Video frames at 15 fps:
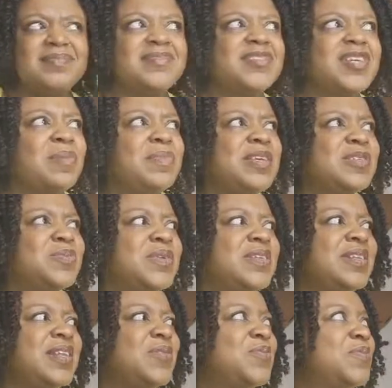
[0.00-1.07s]
dummies. What do
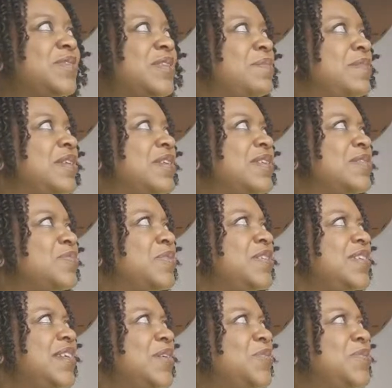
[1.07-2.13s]
they call them in this? What
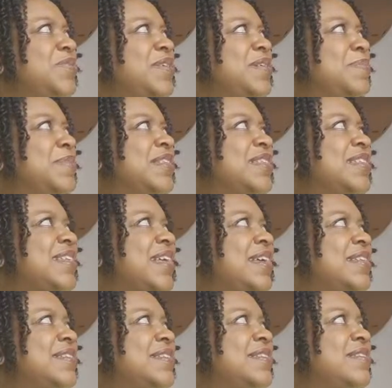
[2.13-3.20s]
do they call them in the
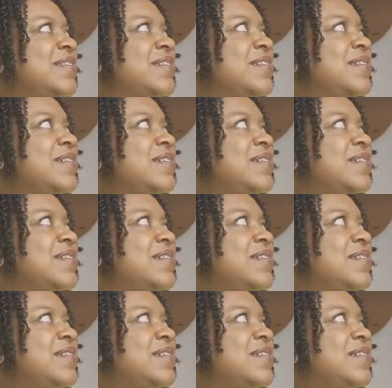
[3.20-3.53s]
States?